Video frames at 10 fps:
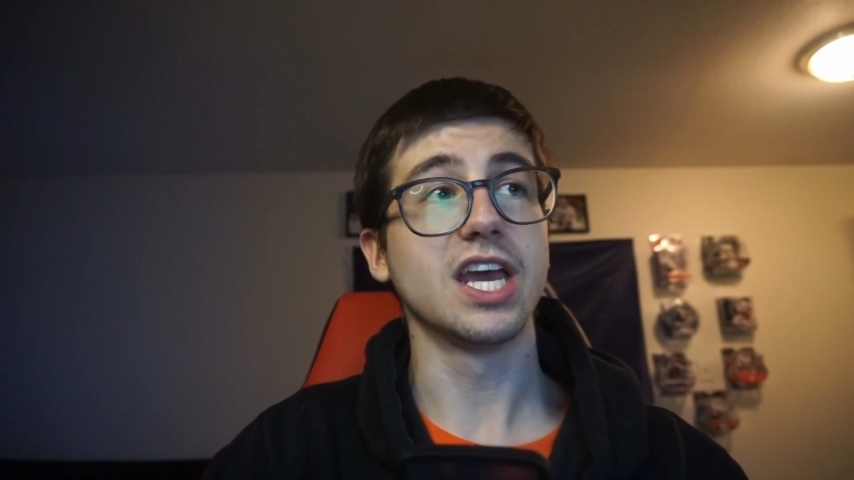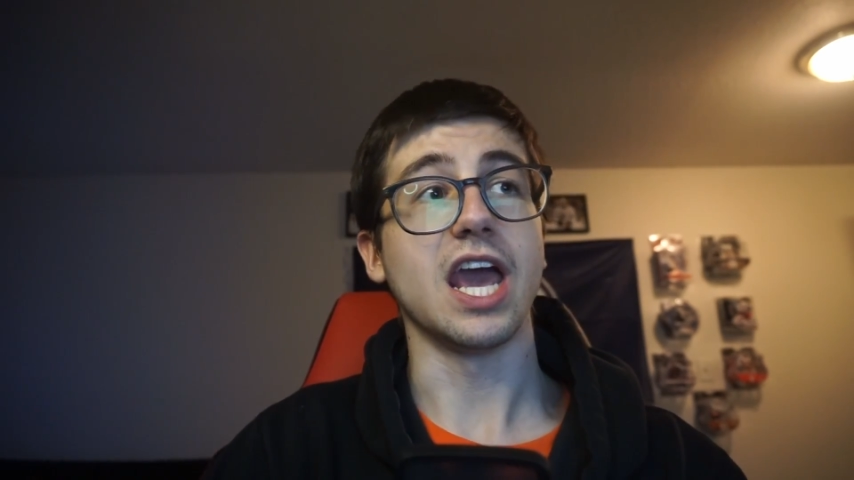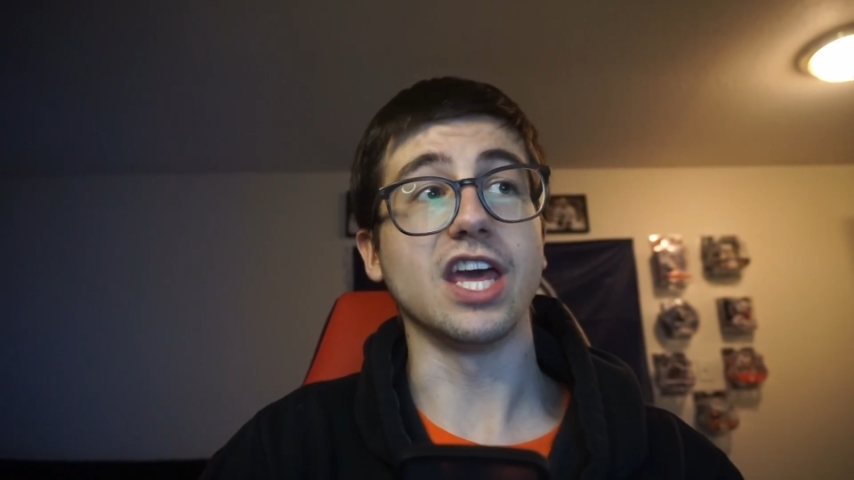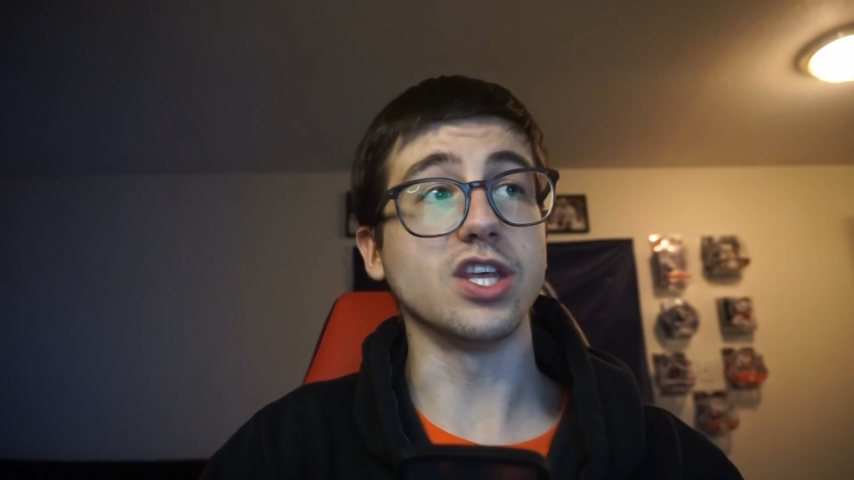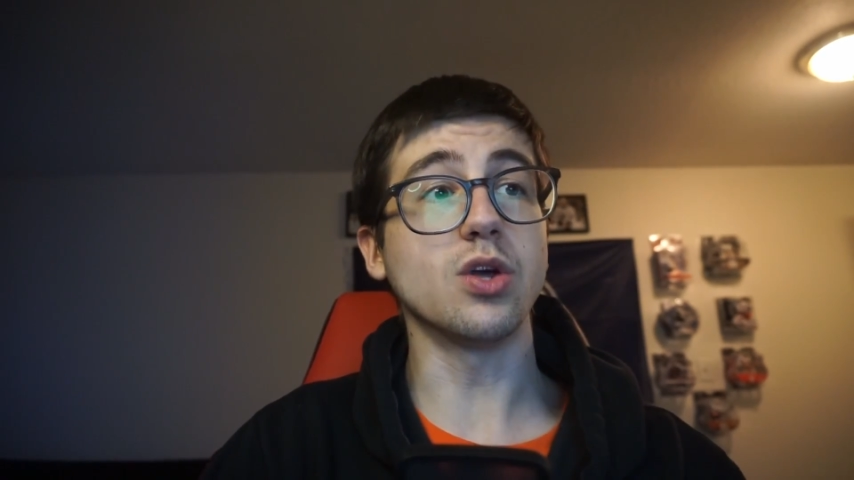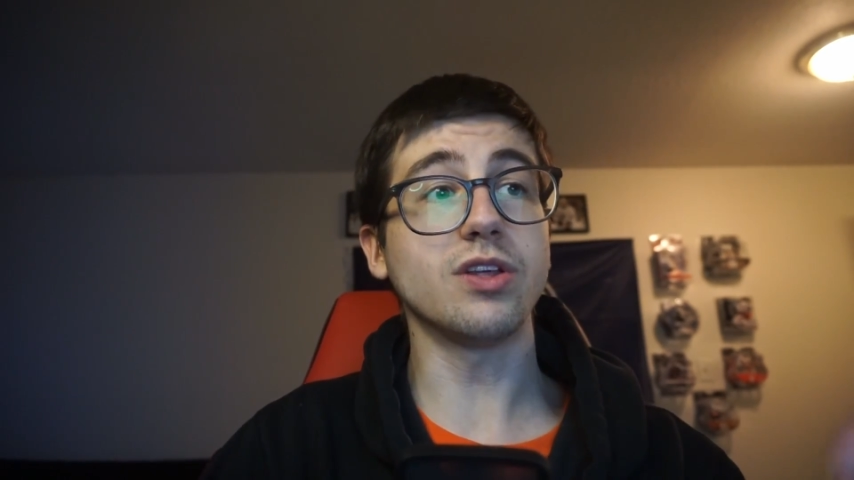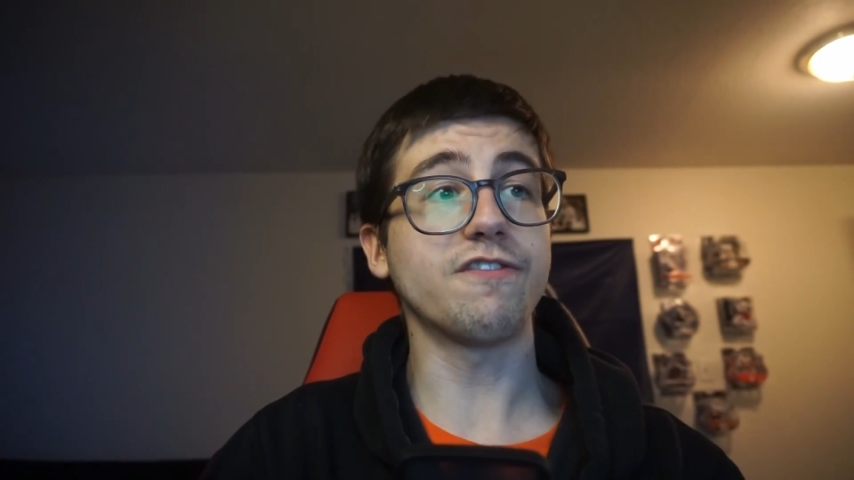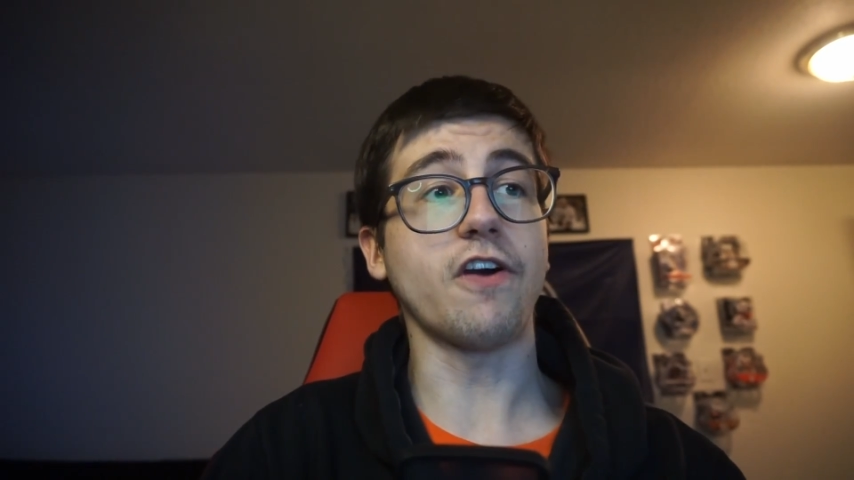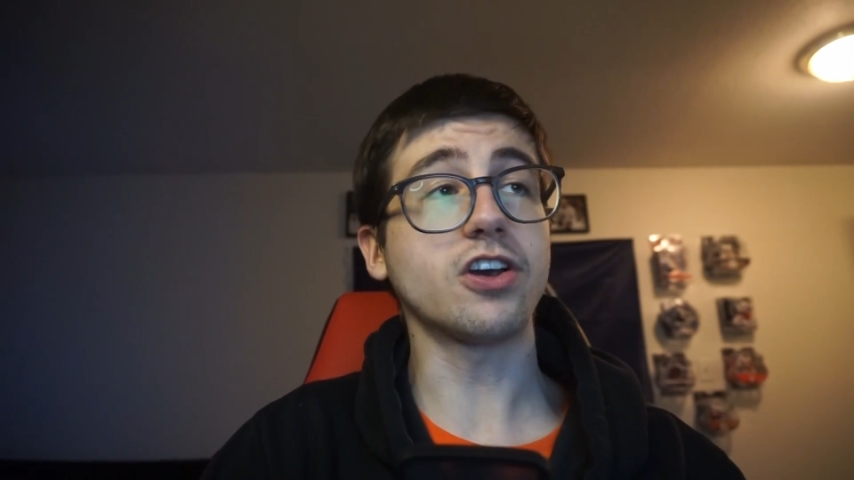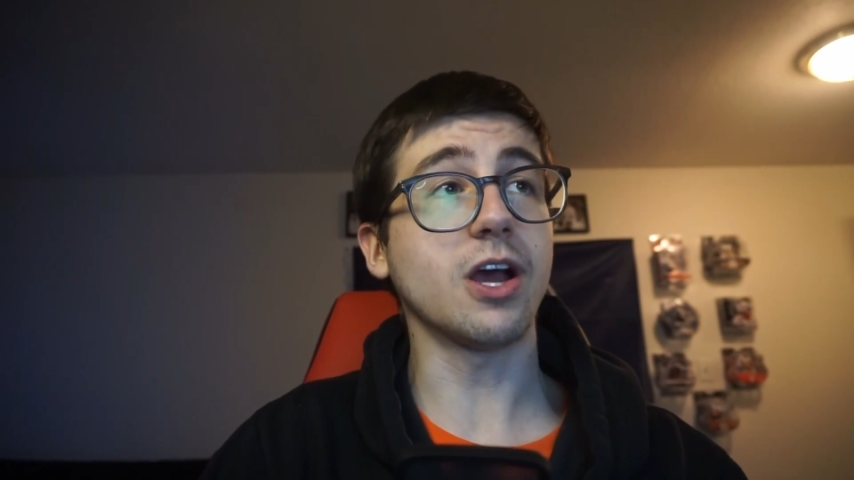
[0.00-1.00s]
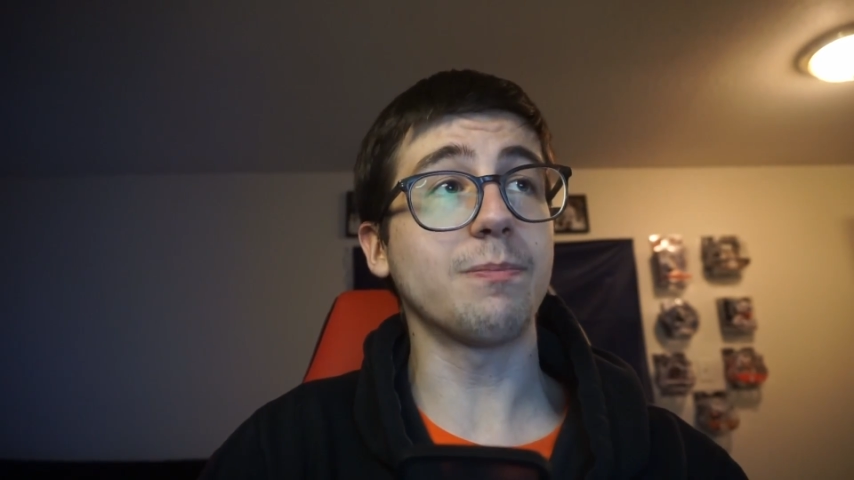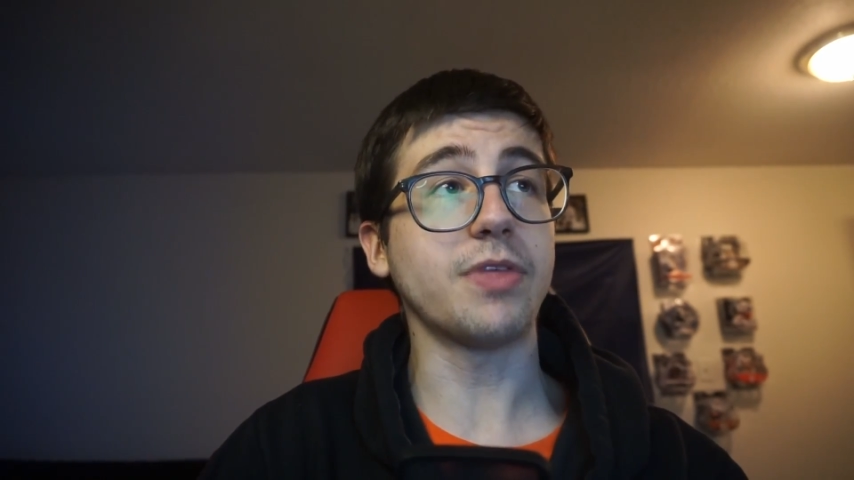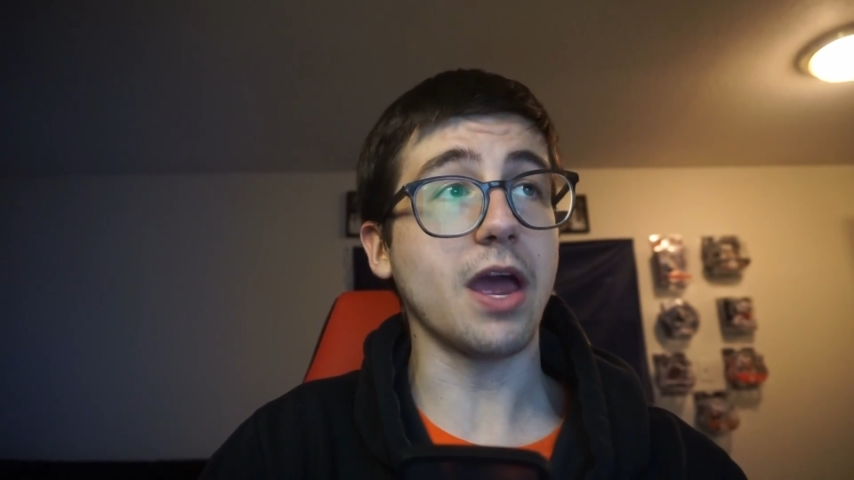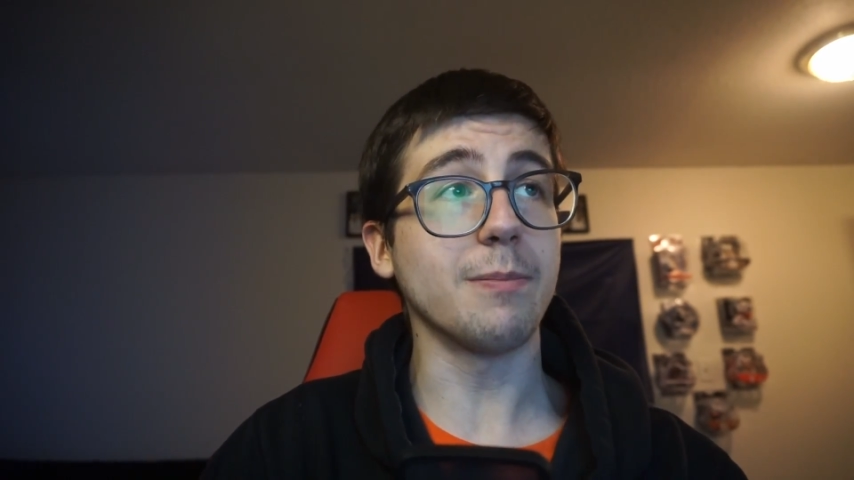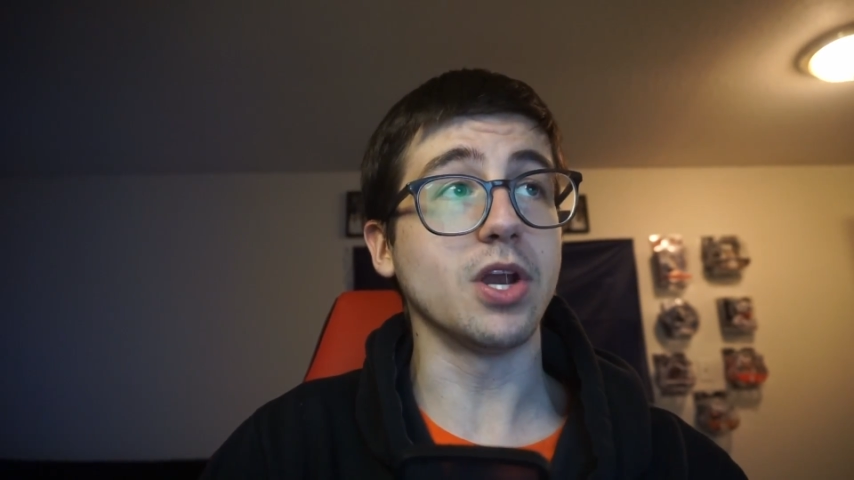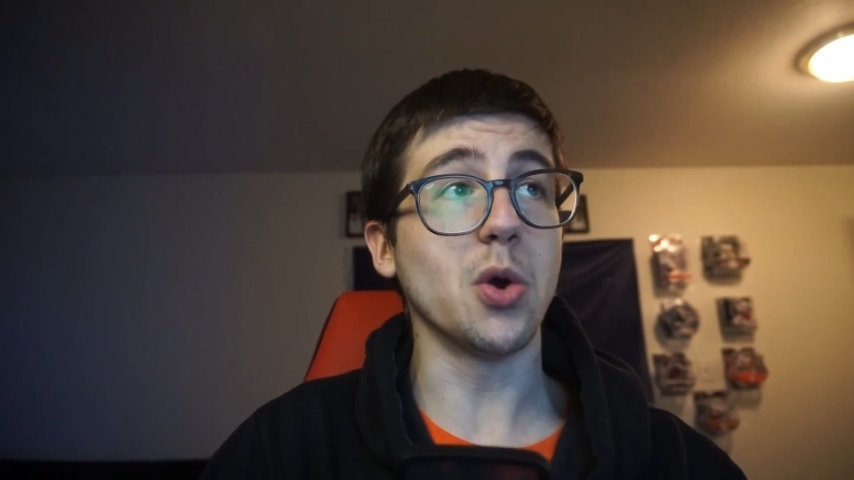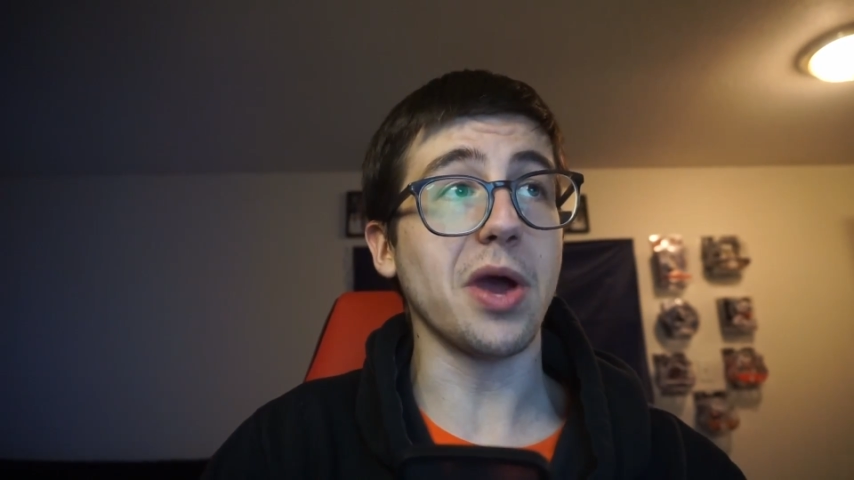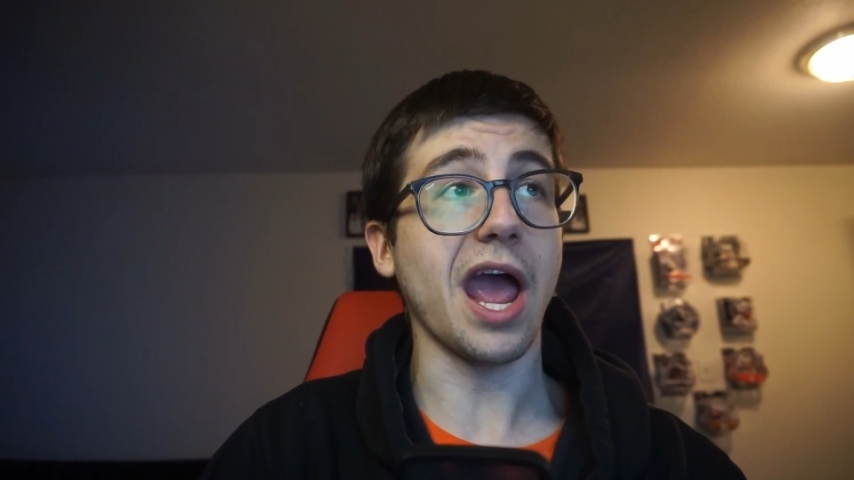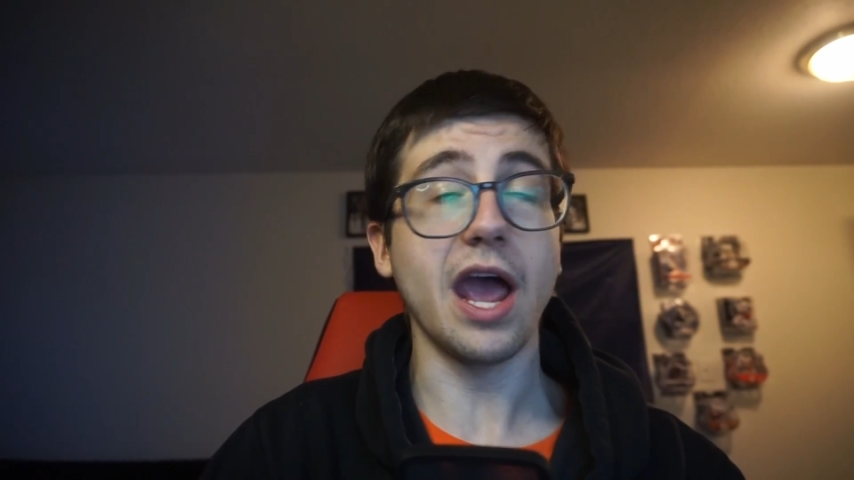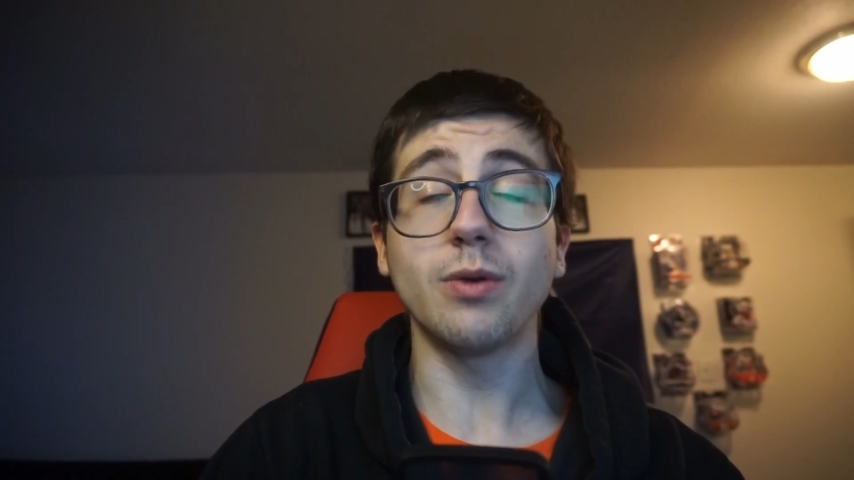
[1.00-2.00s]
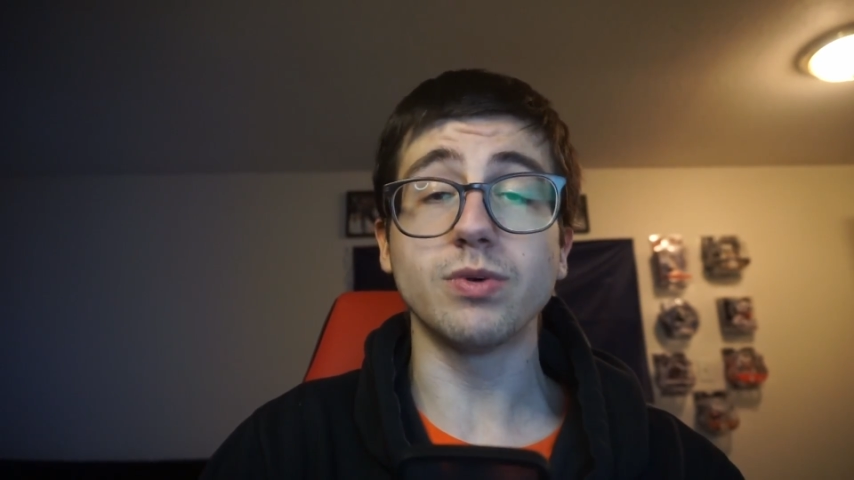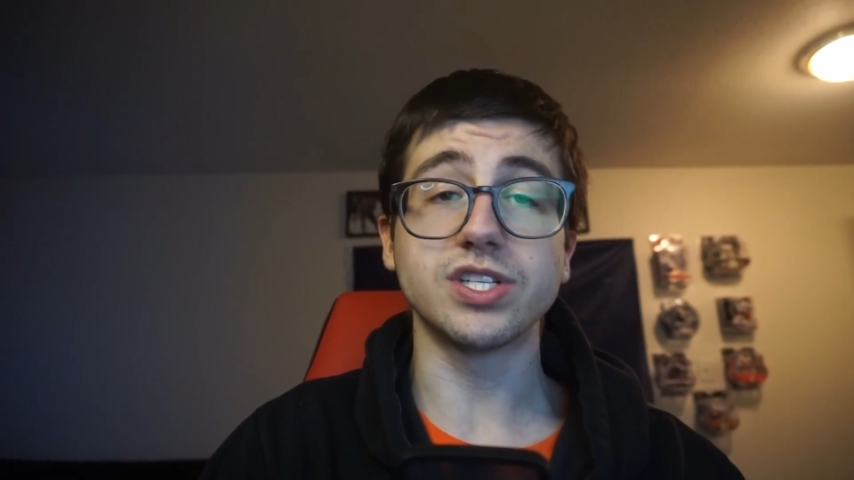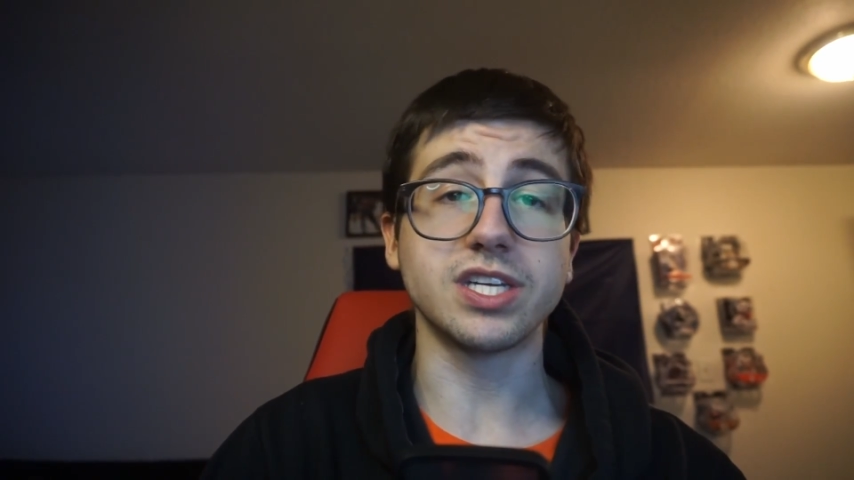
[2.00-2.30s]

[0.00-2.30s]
And the only fuck up that Manoah had was